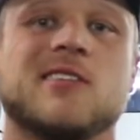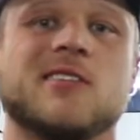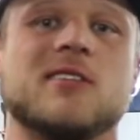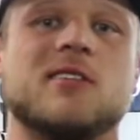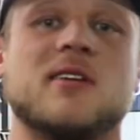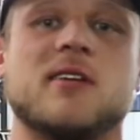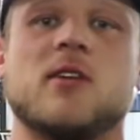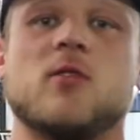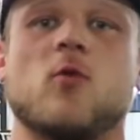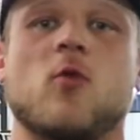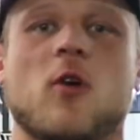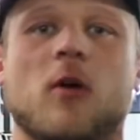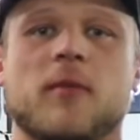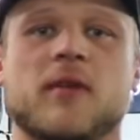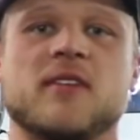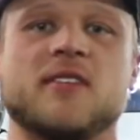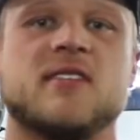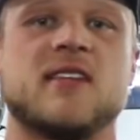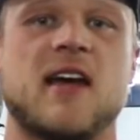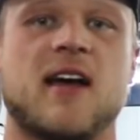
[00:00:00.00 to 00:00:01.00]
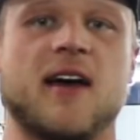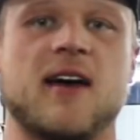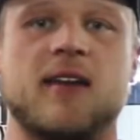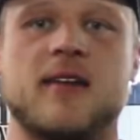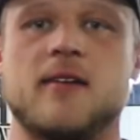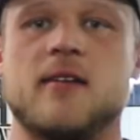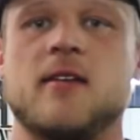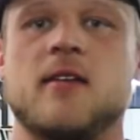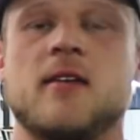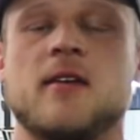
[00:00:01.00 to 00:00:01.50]
good and warm inside,
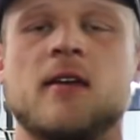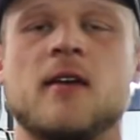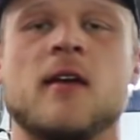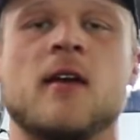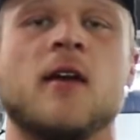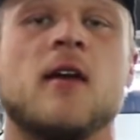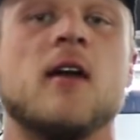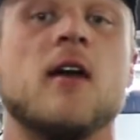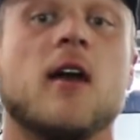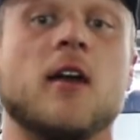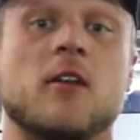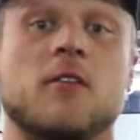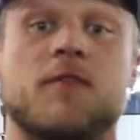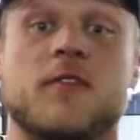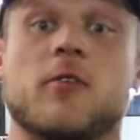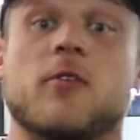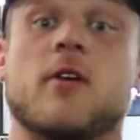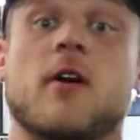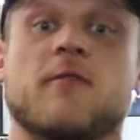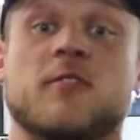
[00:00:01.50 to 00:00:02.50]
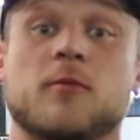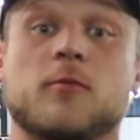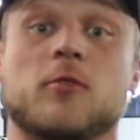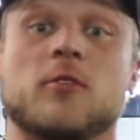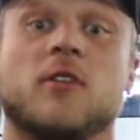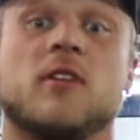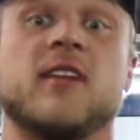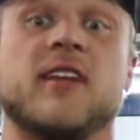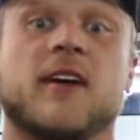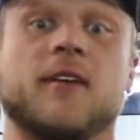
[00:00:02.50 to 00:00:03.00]
you feel comfortable
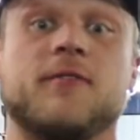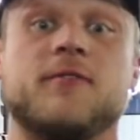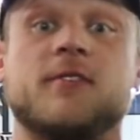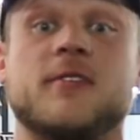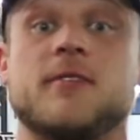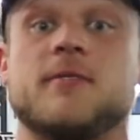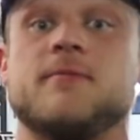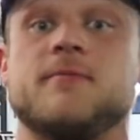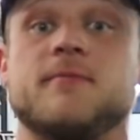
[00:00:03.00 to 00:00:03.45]
to lift.